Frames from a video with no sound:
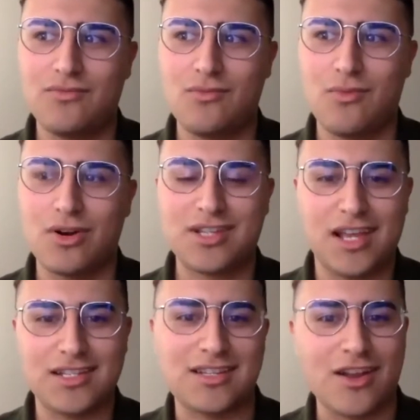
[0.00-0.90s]
worst
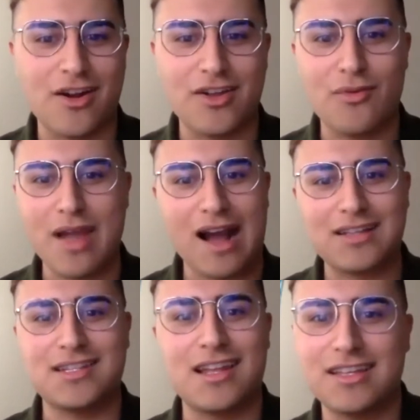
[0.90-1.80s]
case scenario, we
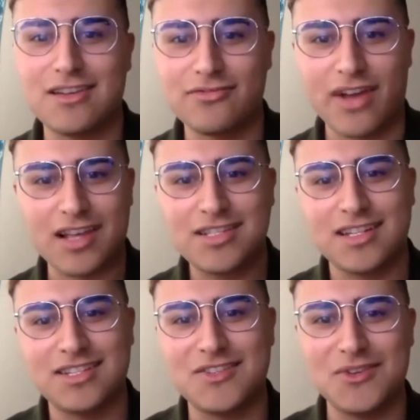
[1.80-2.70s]
accidentally invest
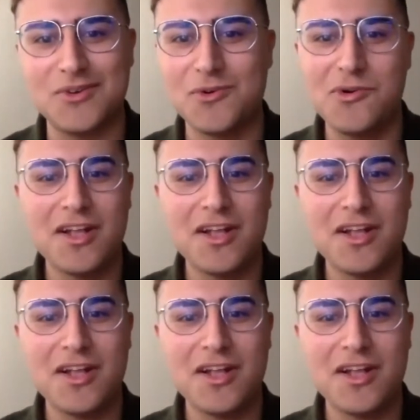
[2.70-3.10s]
into,